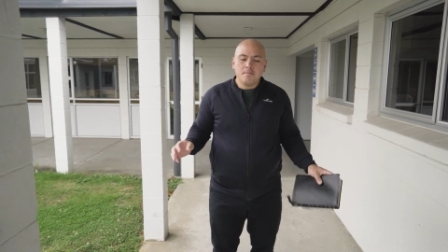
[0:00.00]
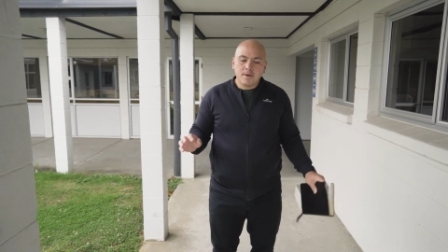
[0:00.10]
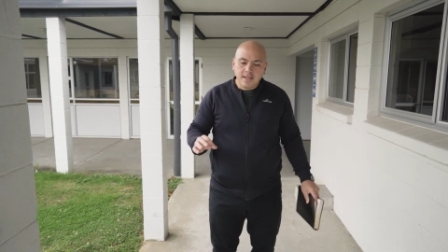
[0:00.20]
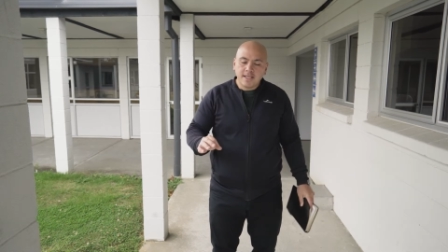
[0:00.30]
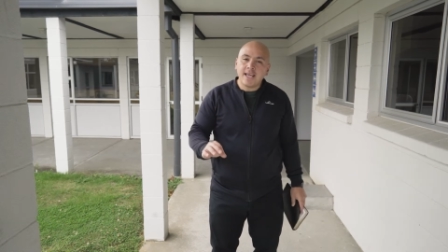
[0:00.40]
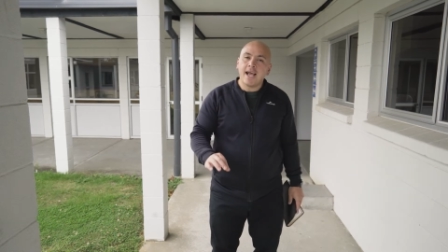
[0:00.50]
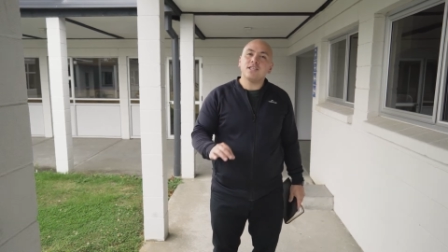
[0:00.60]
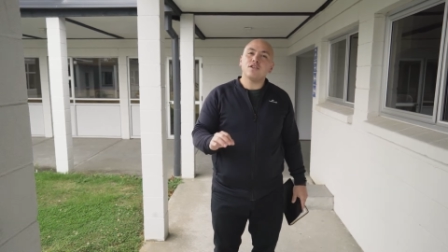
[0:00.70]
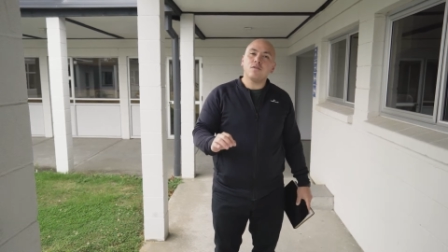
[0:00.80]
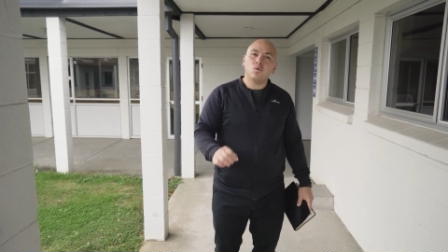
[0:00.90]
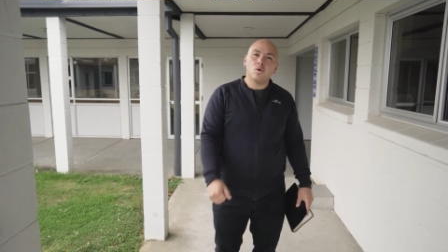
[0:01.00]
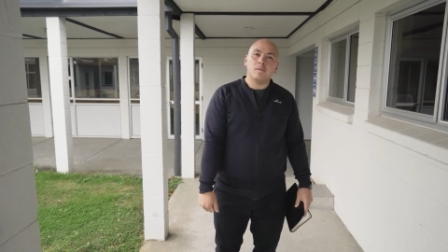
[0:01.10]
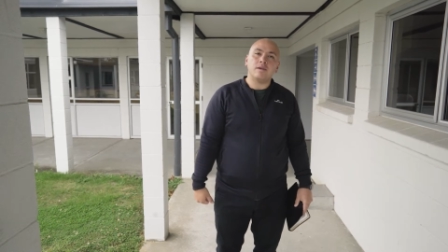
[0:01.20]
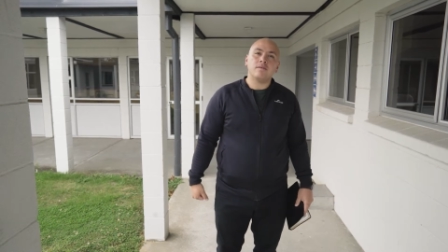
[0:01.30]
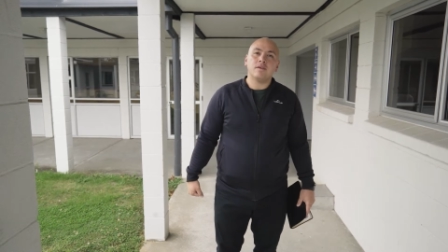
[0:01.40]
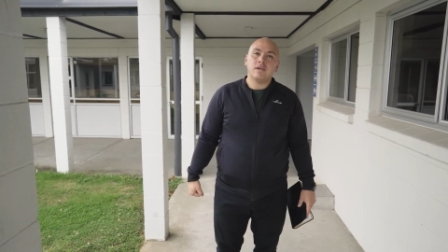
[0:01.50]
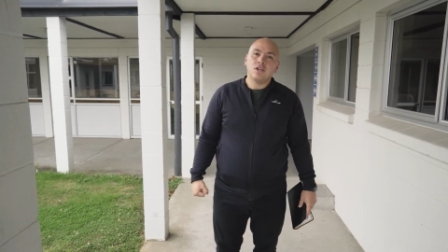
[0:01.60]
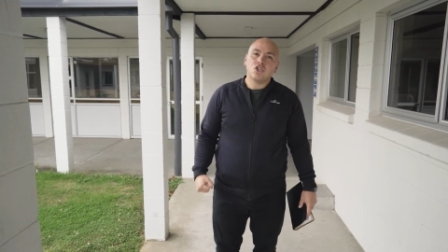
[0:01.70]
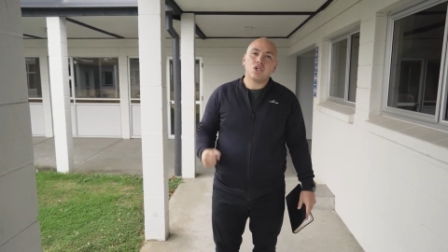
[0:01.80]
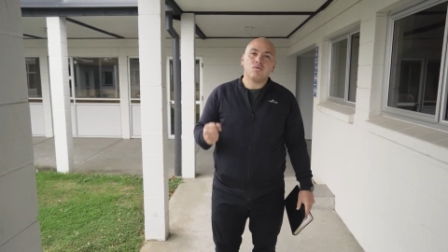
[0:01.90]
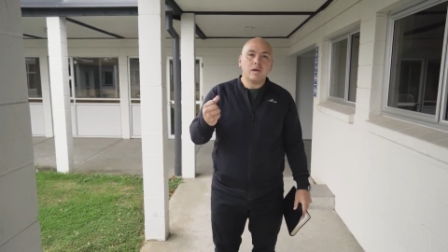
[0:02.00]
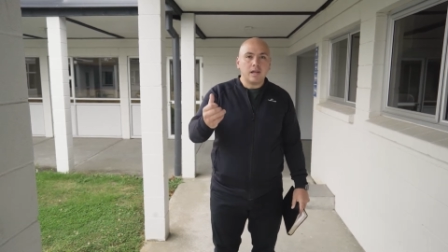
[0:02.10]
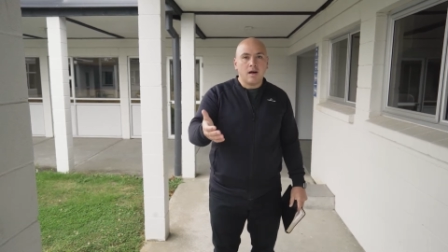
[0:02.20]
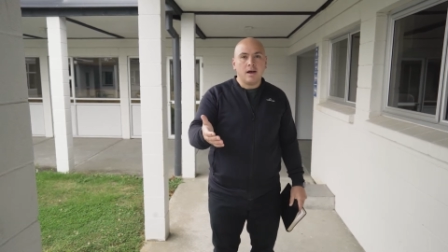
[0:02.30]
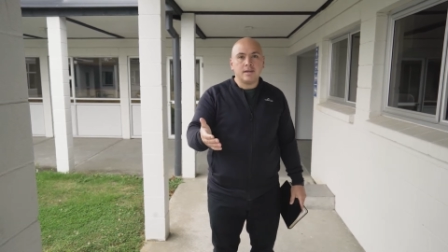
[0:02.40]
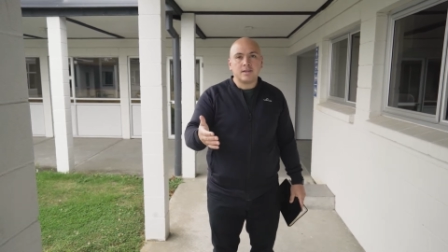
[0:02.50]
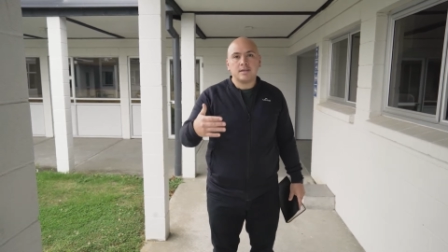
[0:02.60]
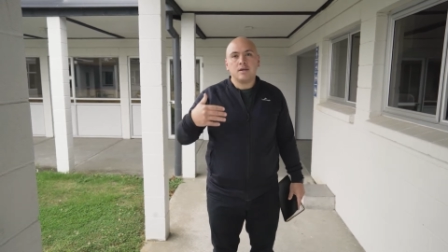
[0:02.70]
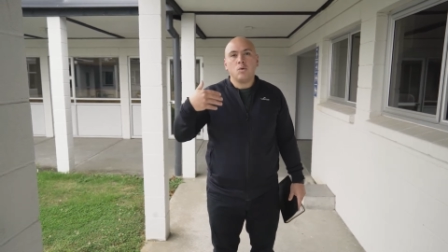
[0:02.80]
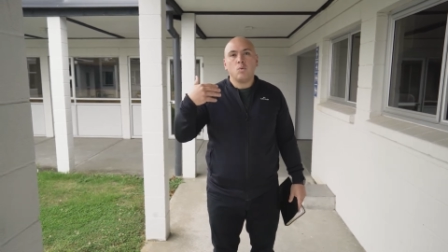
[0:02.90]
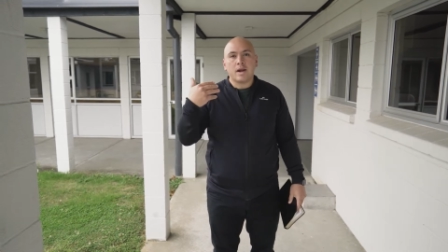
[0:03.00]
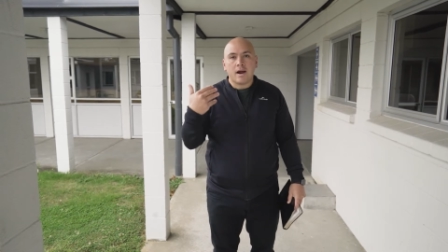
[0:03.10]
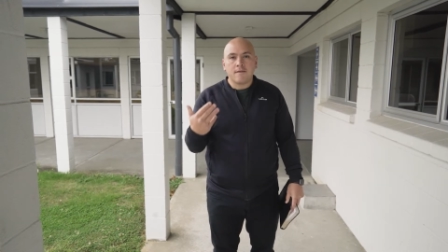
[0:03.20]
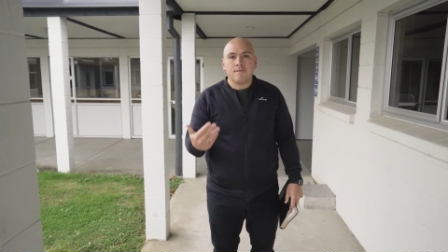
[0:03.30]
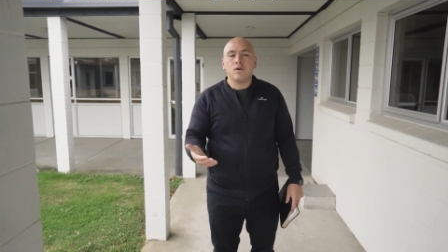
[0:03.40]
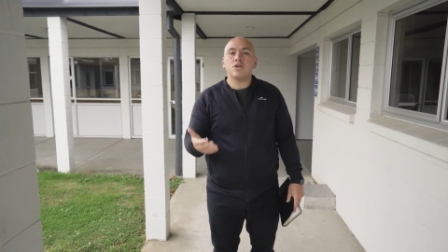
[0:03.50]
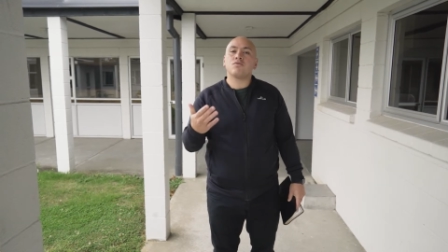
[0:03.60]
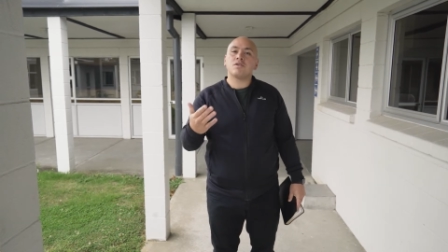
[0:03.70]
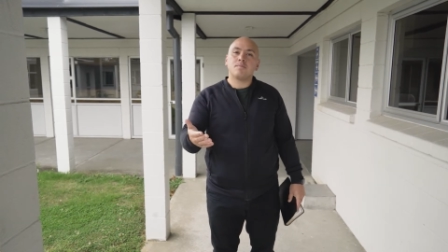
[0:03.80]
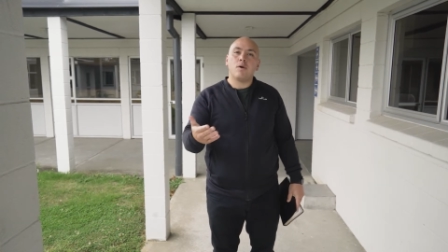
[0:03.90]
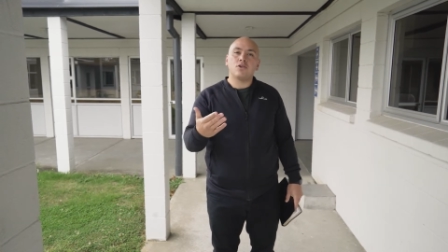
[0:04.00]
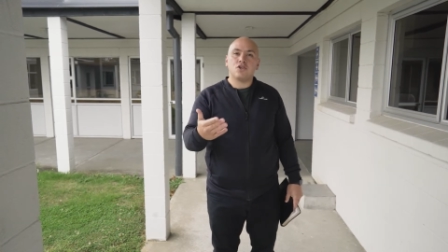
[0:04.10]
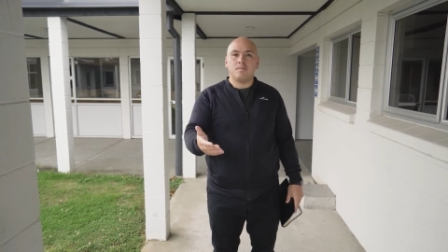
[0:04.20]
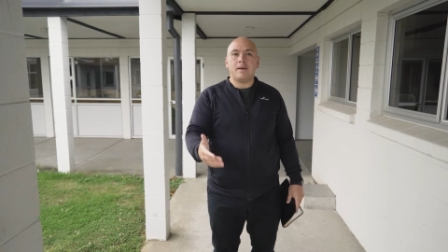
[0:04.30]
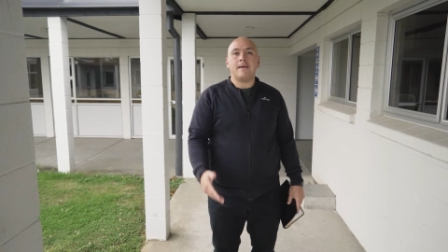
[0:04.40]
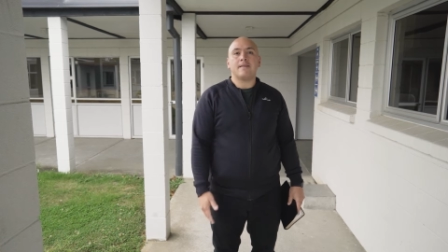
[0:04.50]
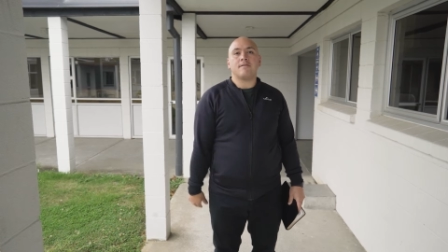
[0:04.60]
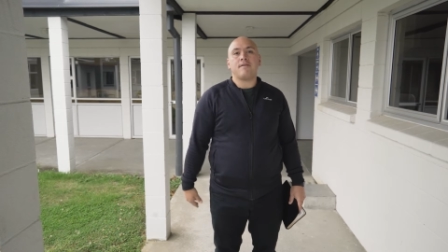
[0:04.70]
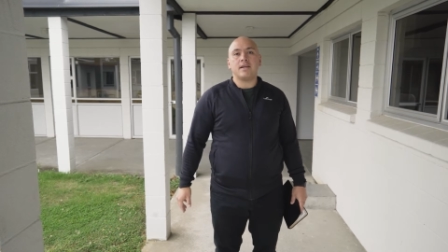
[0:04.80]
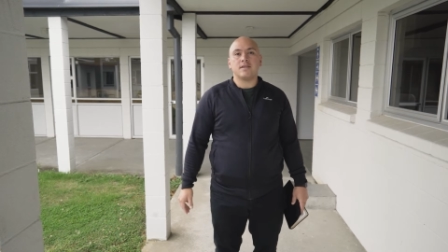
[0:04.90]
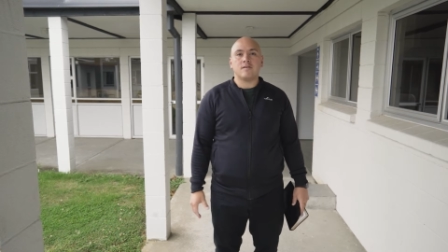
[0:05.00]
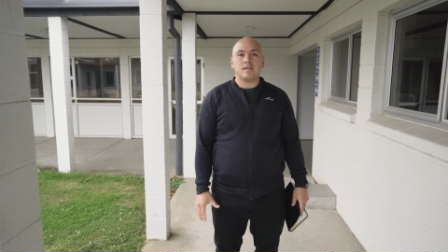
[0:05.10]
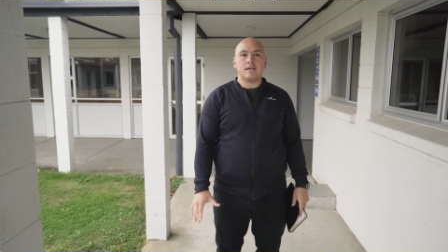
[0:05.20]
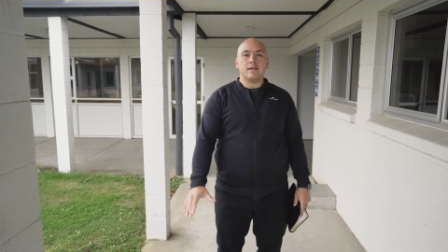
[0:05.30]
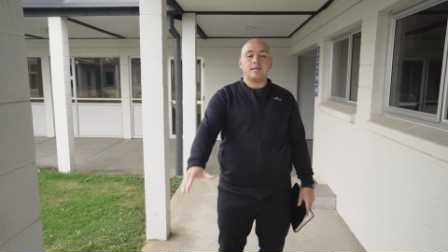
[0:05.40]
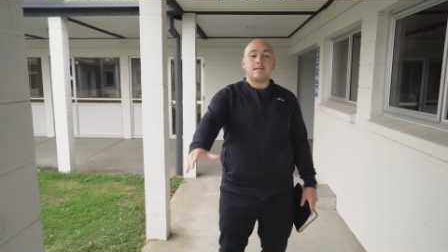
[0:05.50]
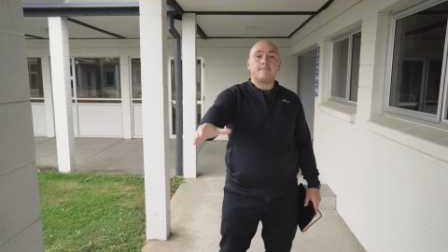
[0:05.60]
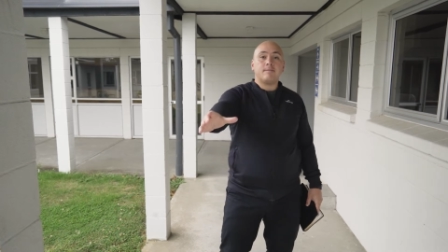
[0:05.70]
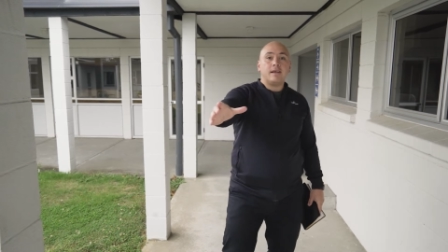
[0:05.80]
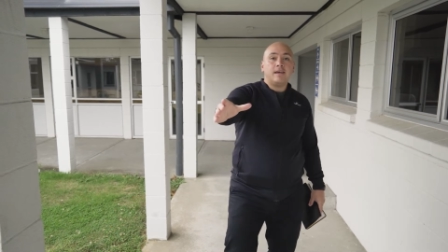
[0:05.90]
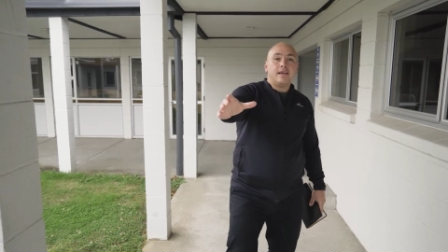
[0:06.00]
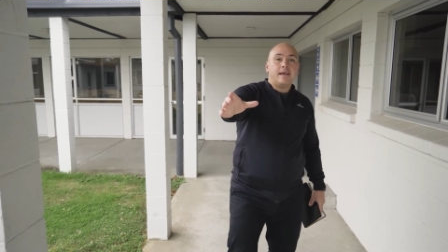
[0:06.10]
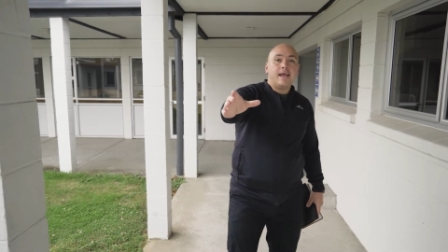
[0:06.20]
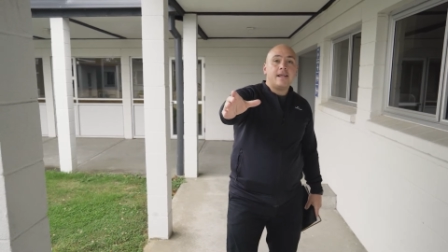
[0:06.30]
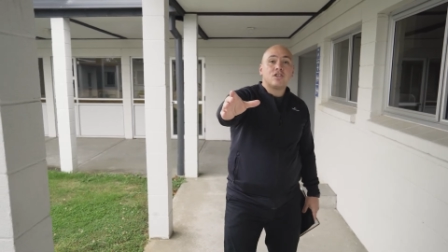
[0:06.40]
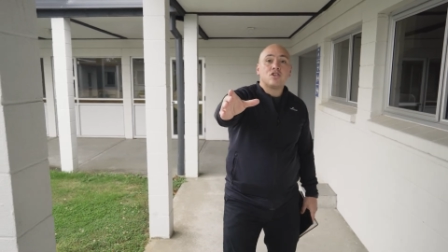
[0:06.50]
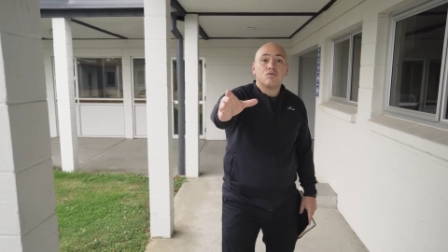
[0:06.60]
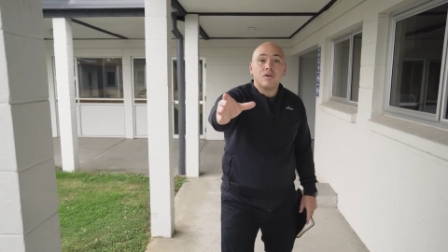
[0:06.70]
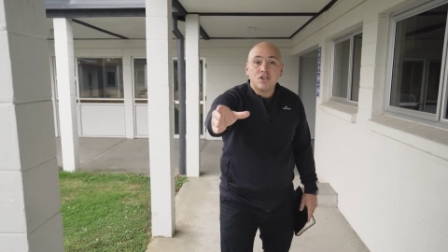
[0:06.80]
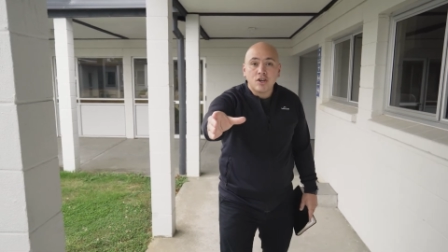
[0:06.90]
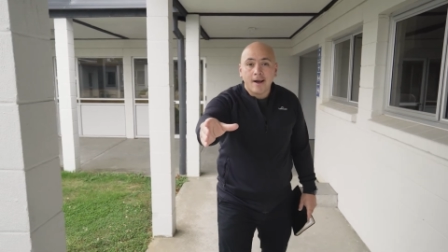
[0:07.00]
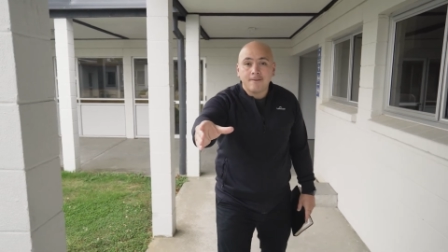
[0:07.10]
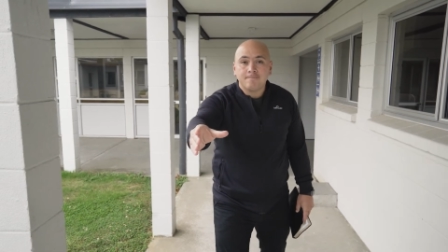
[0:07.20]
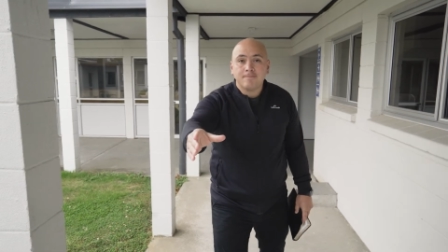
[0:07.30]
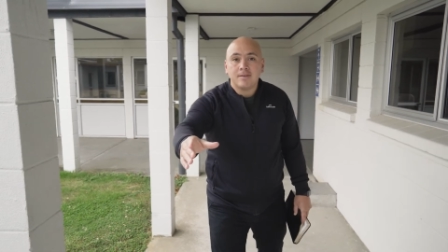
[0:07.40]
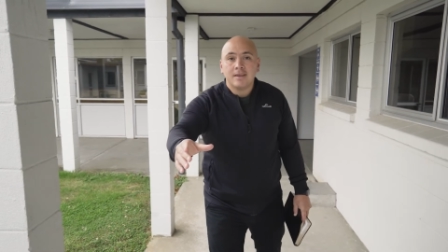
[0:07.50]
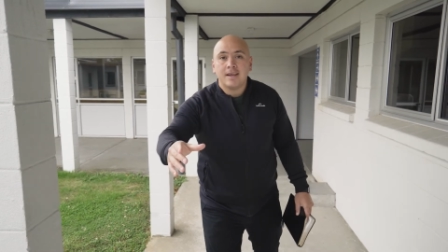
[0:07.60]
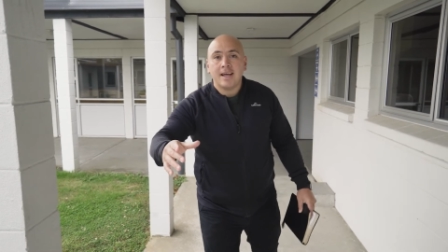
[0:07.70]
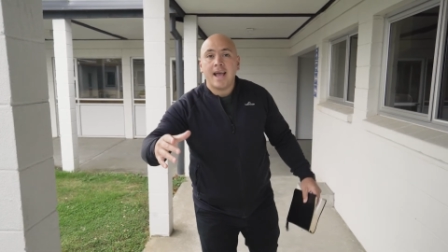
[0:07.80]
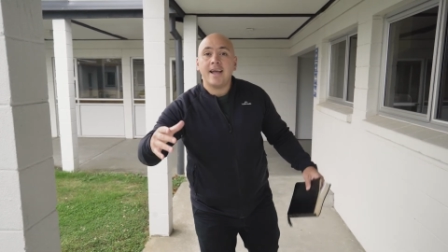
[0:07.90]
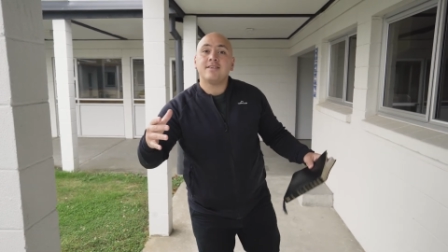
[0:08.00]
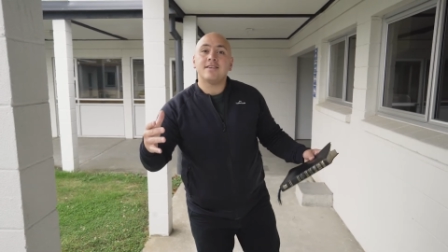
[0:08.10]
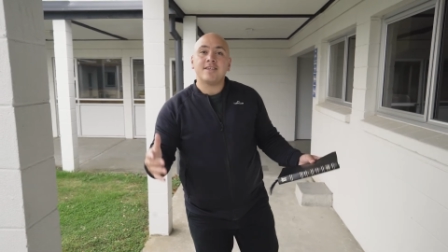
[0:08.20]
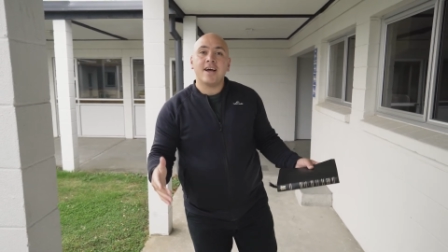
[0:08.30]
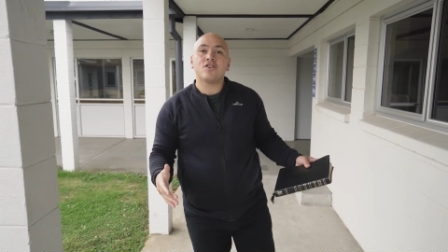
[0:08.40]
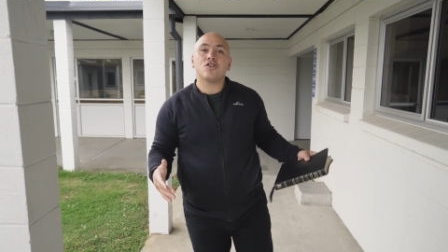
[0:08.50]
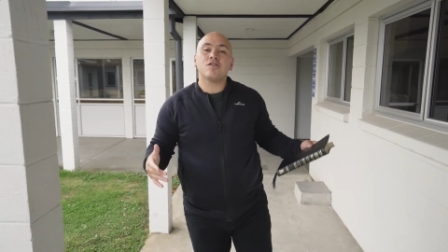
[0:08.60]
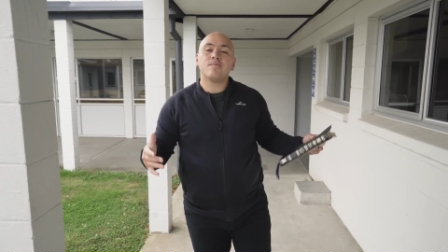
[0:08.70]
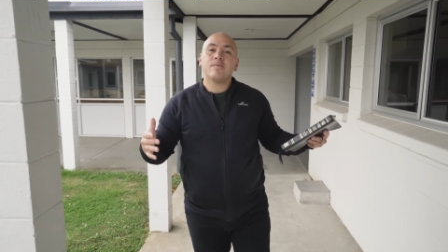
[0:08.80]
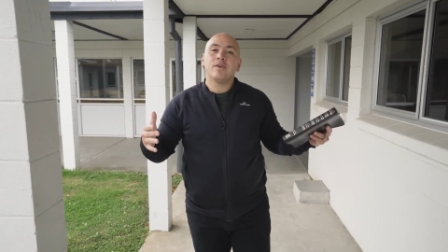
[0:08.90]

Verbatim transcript: But in the case of the woman, she realized what our first response should be in the face of sickness. It's to reach out and to touch